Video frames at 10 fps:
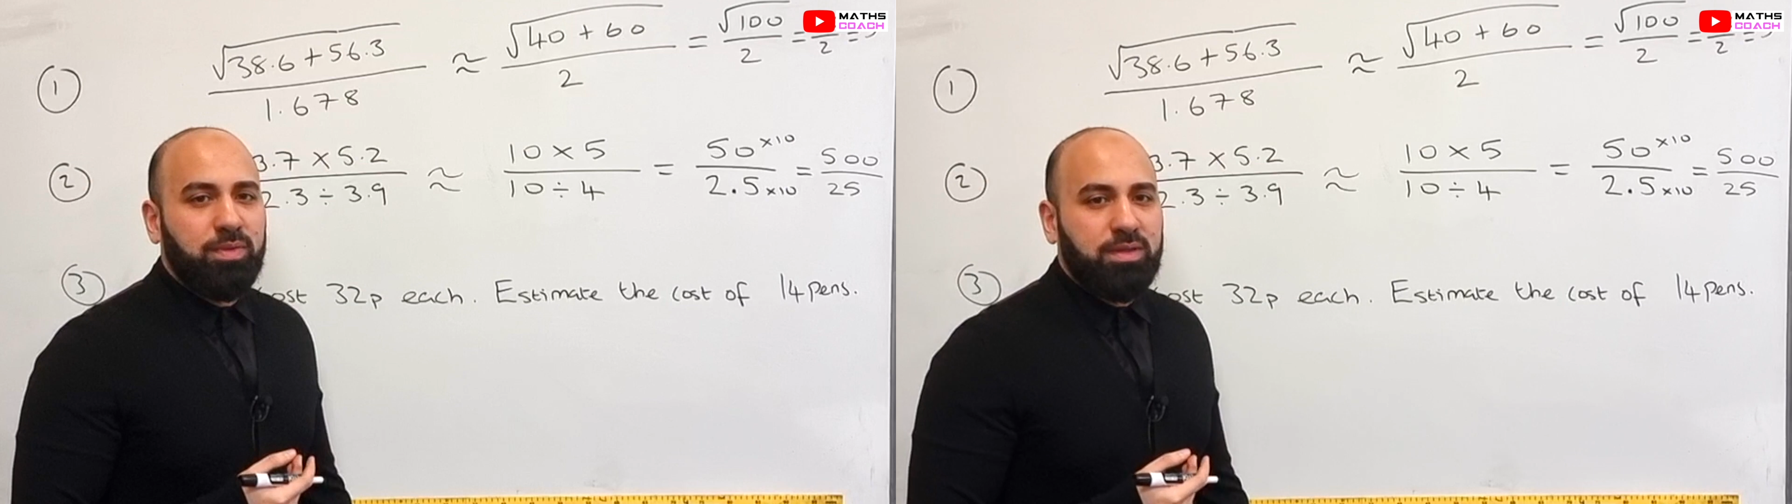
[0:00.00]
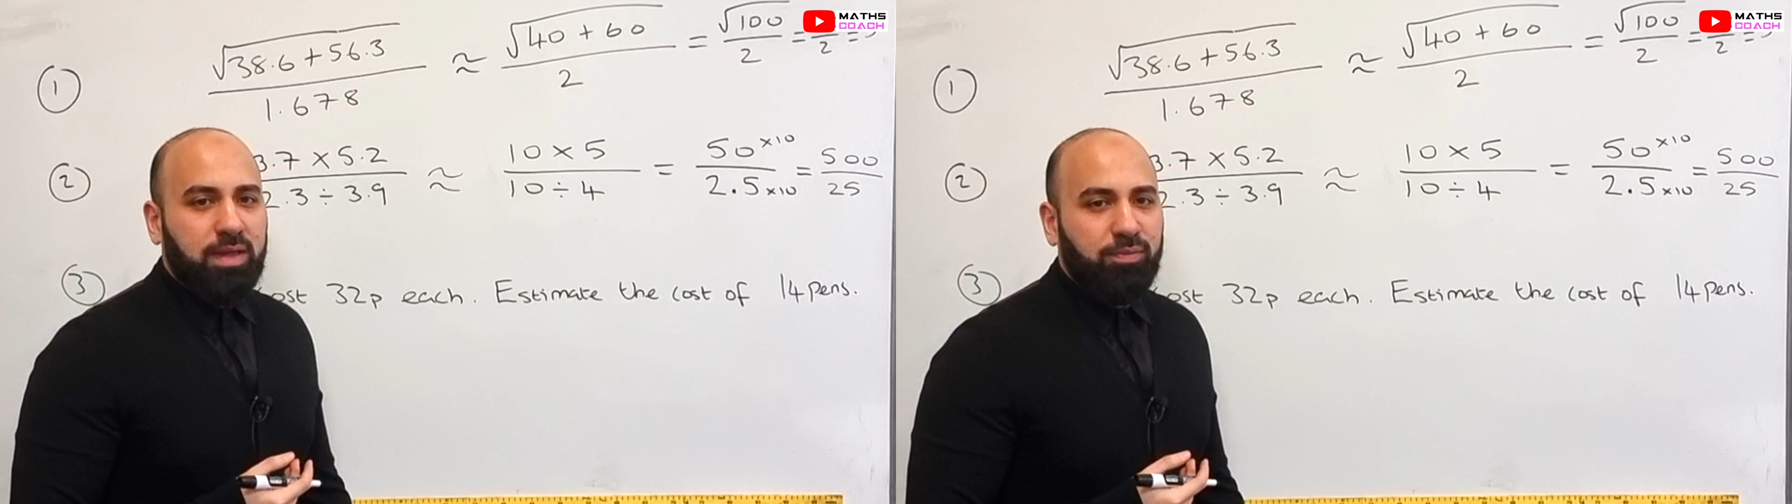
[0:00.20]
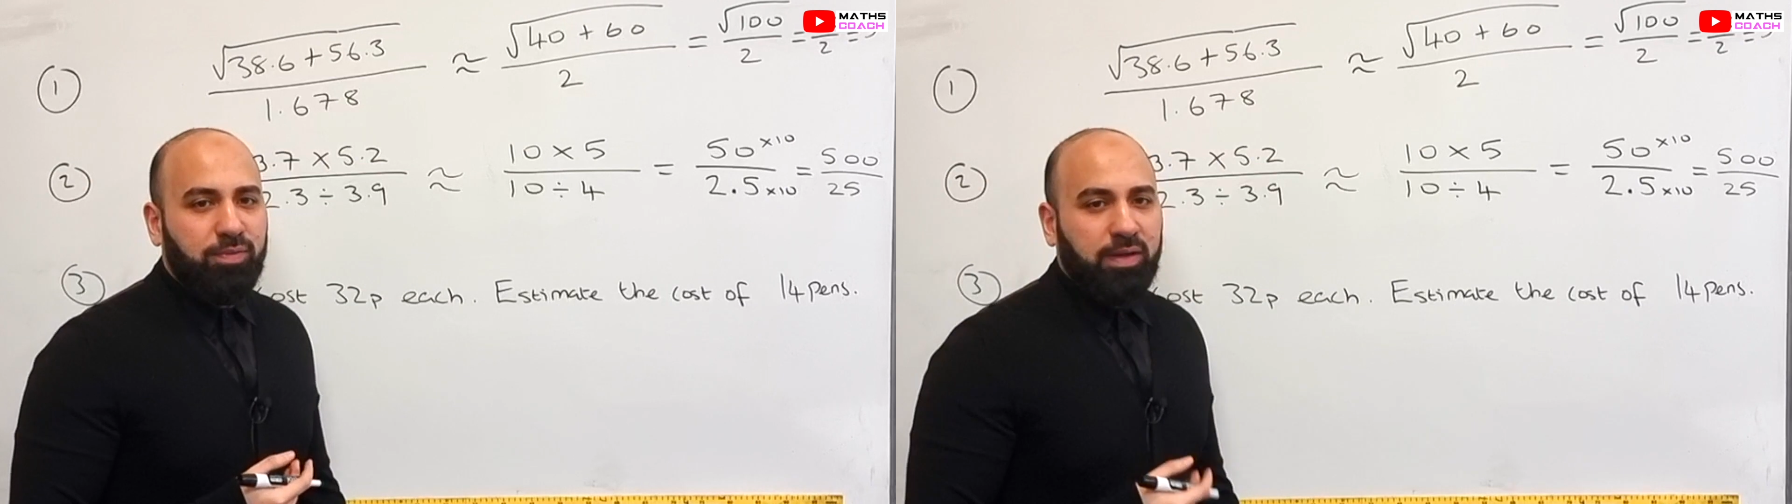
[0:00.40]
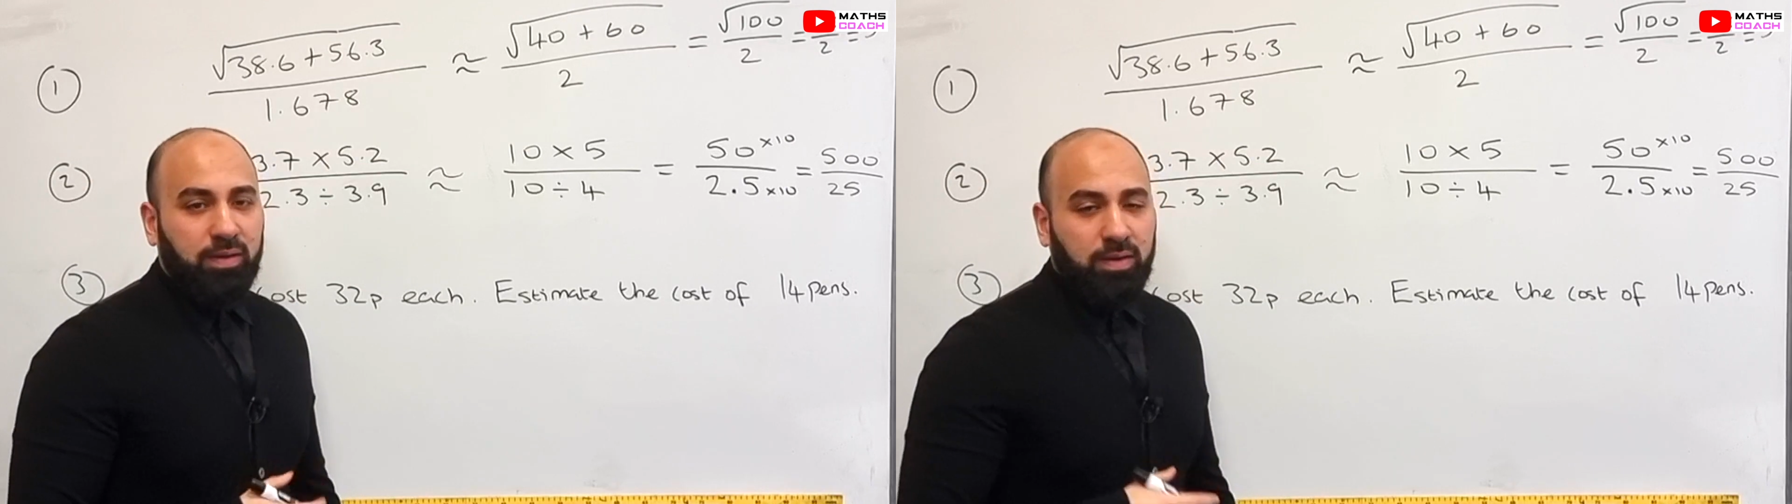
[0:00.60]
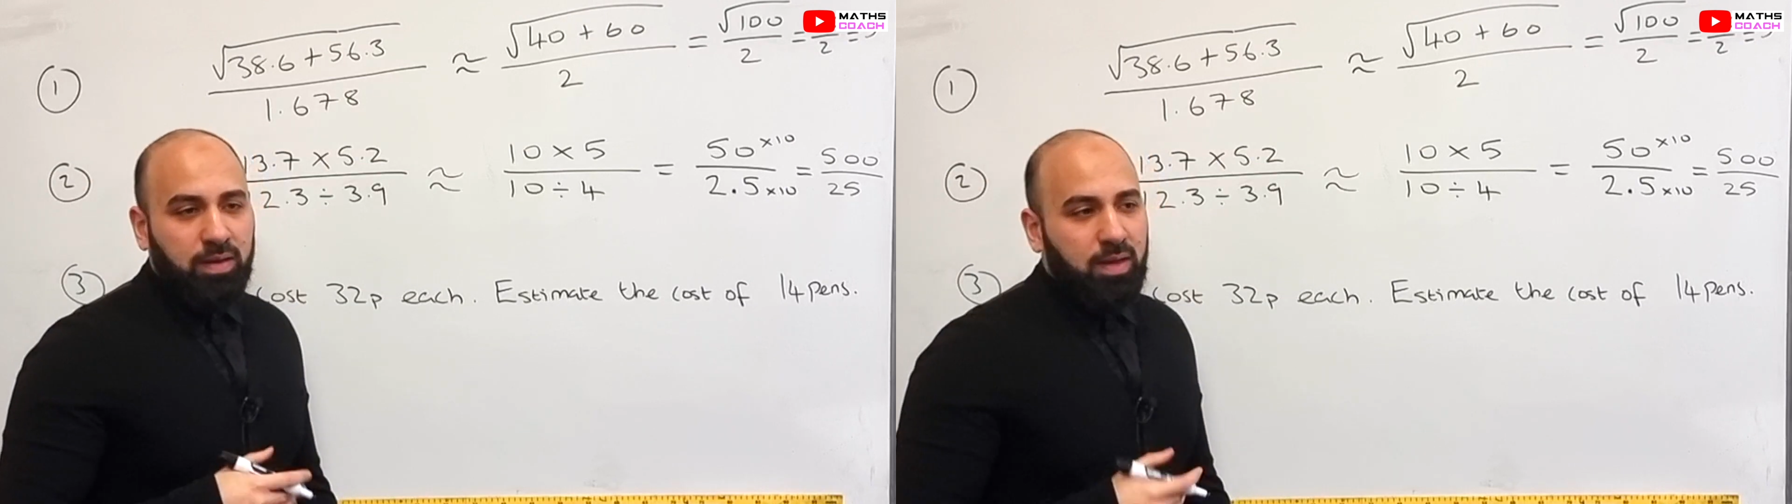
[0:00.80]
same thing,
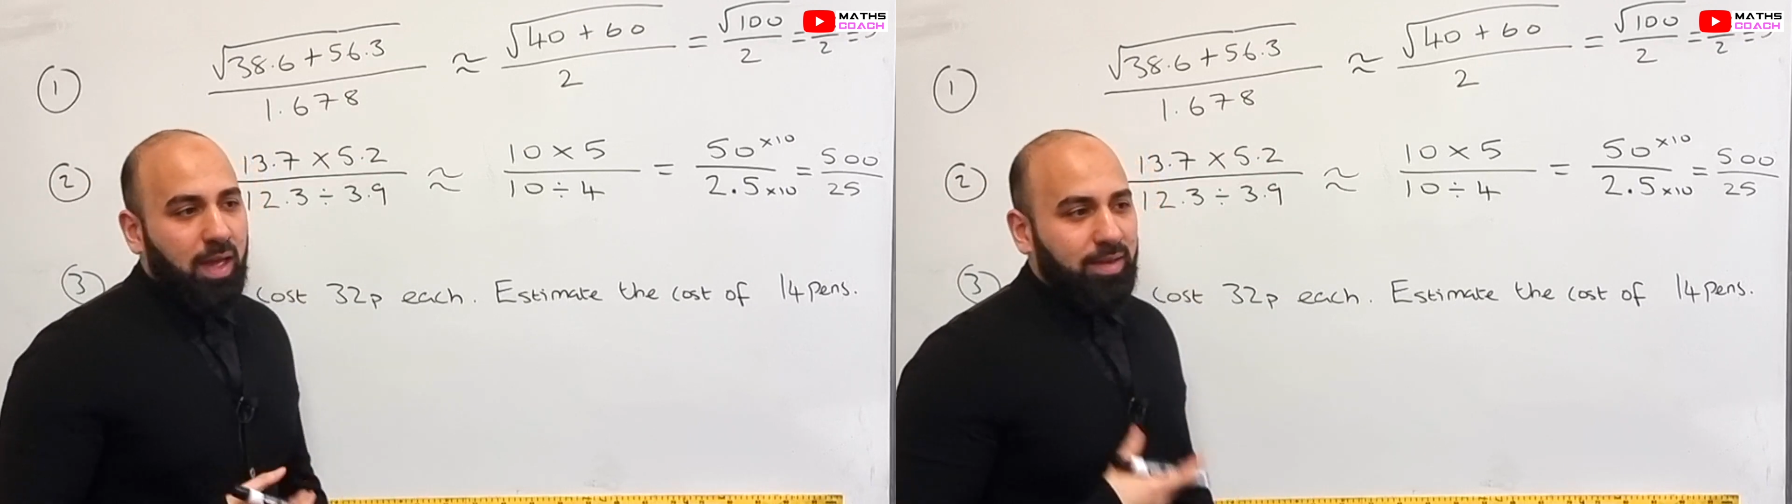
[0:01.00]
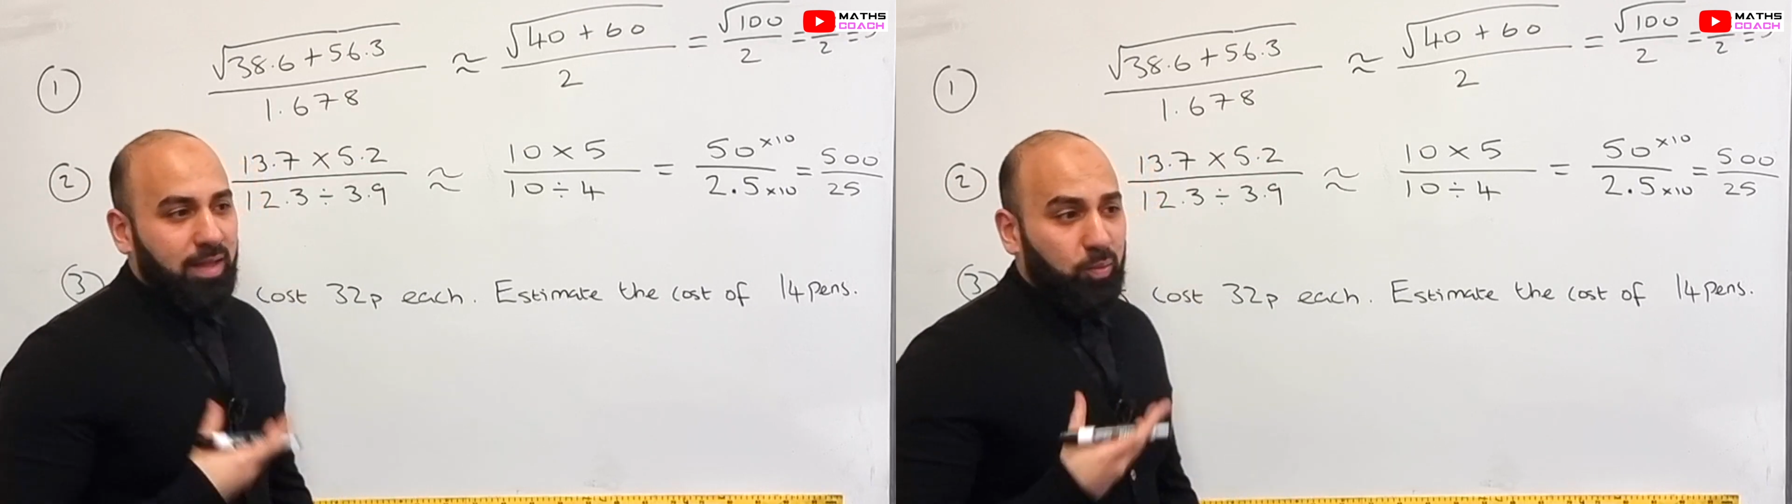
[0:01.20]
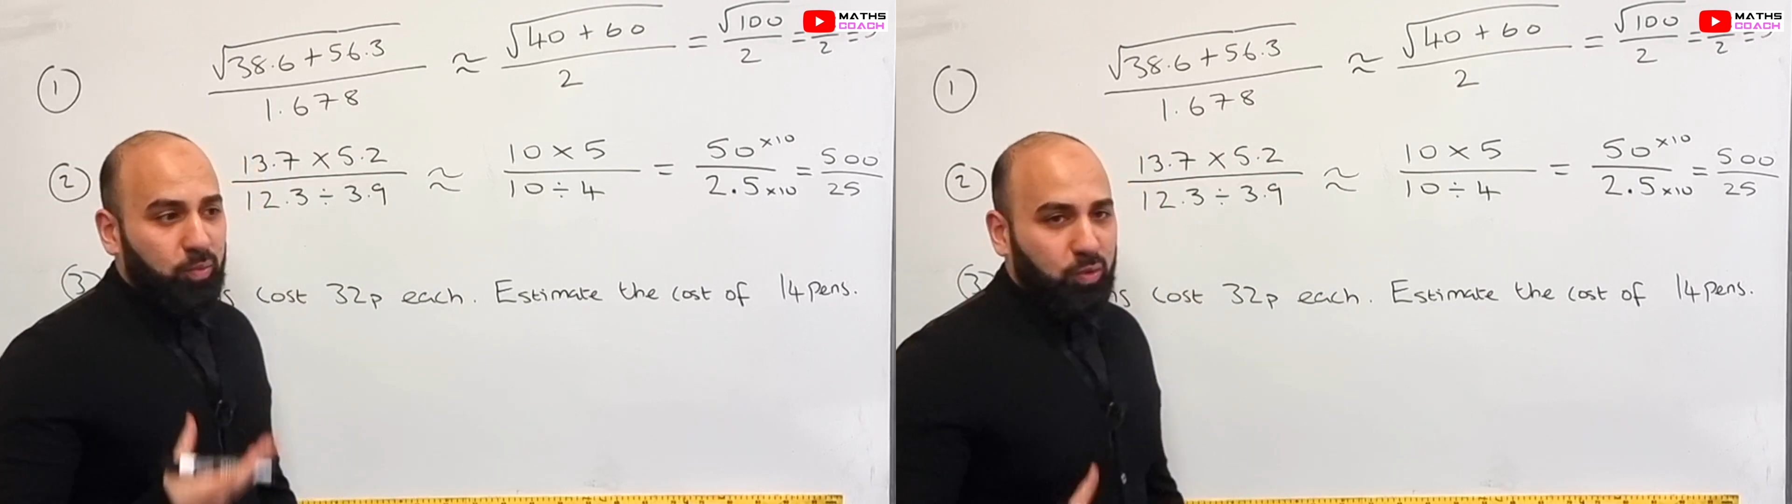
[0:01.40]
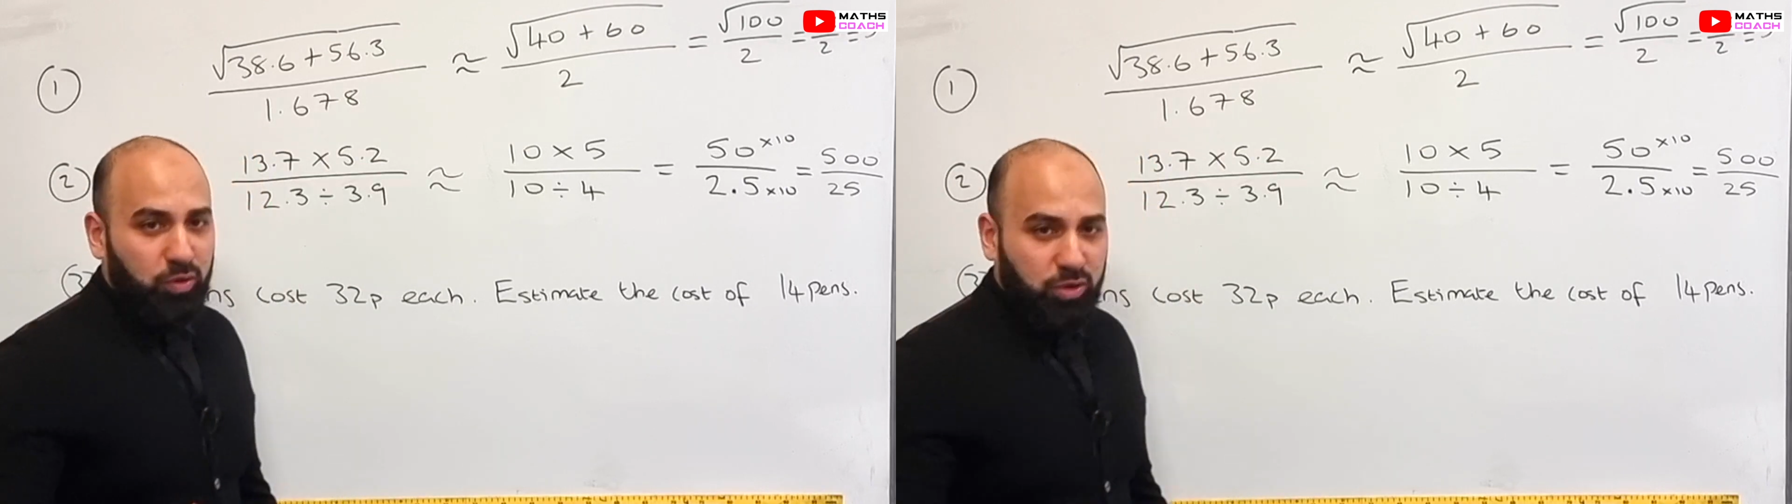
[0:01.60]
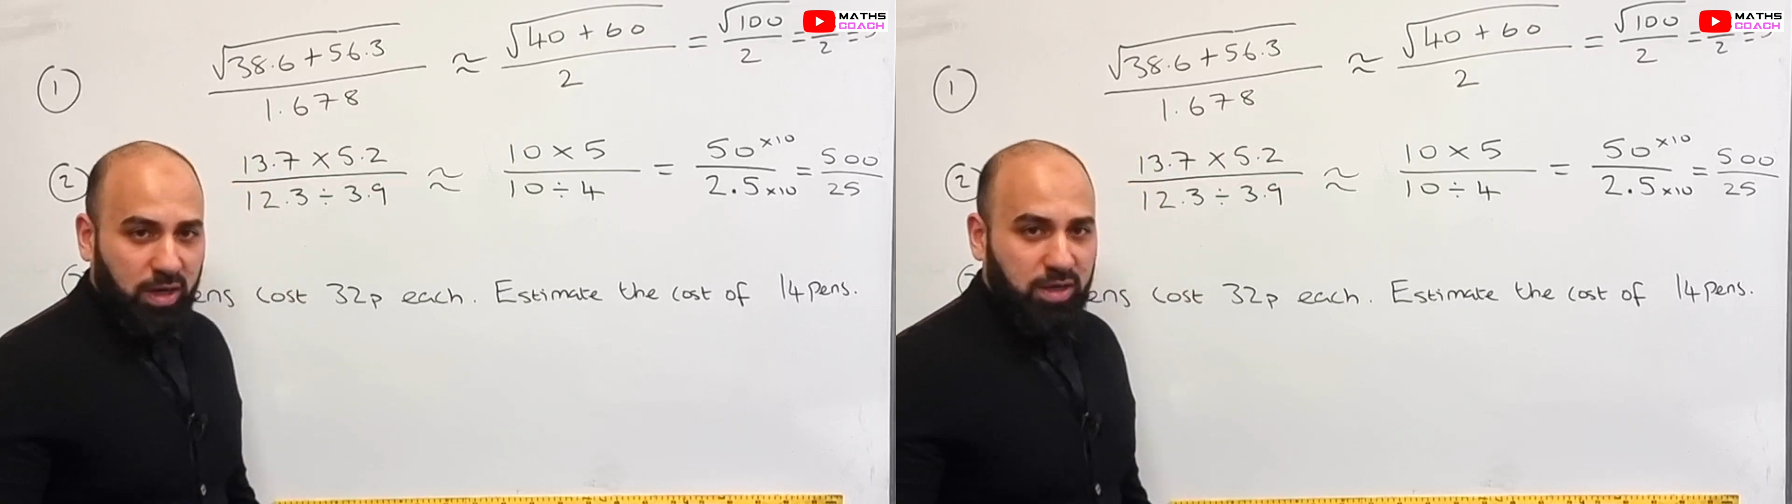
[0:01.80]
and that will
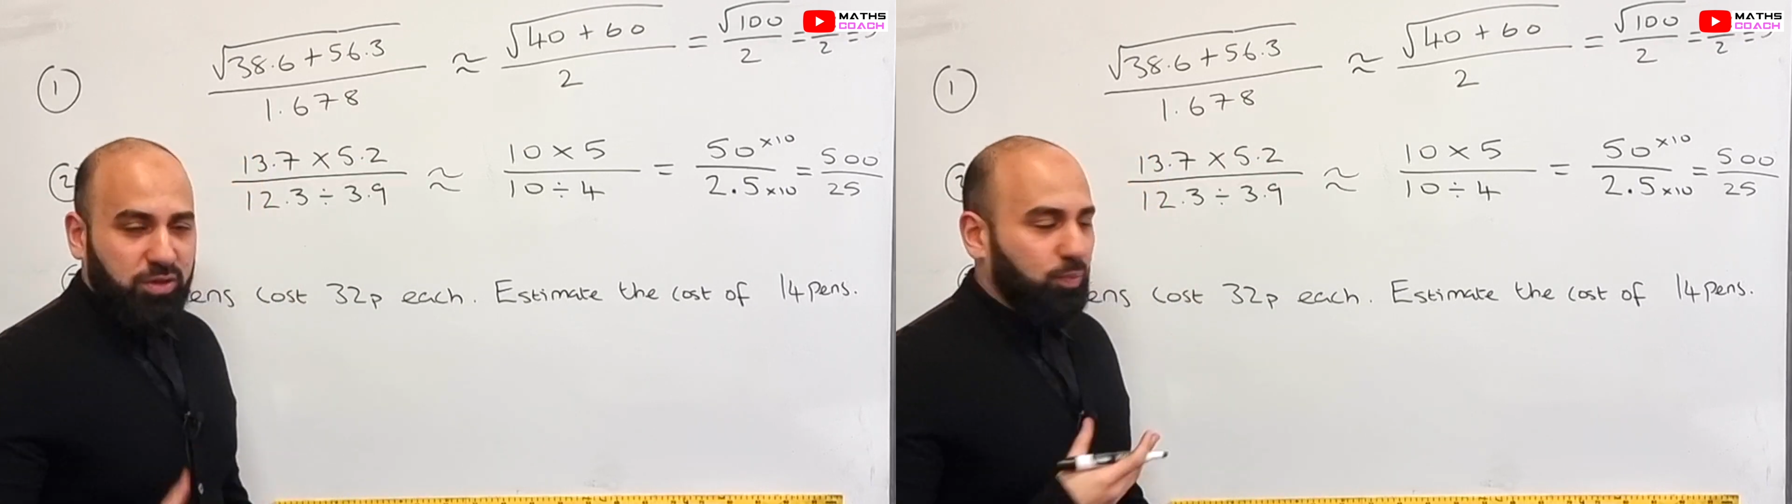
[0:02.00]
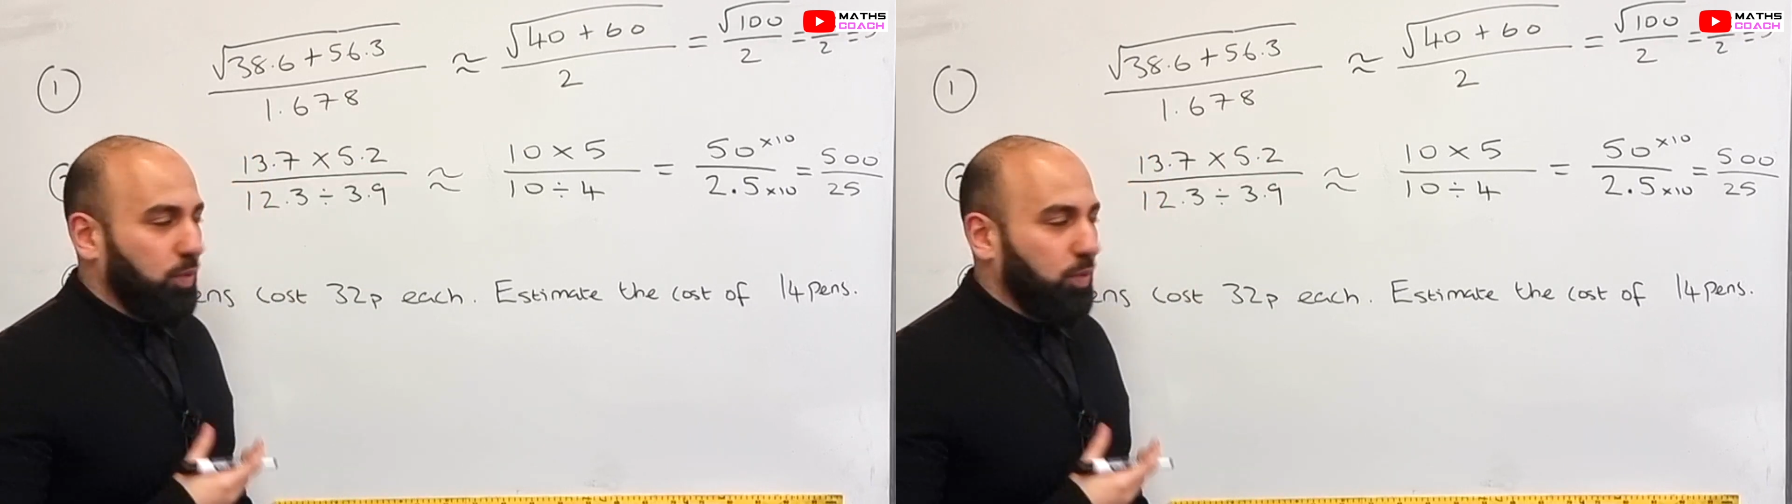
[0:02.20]
not change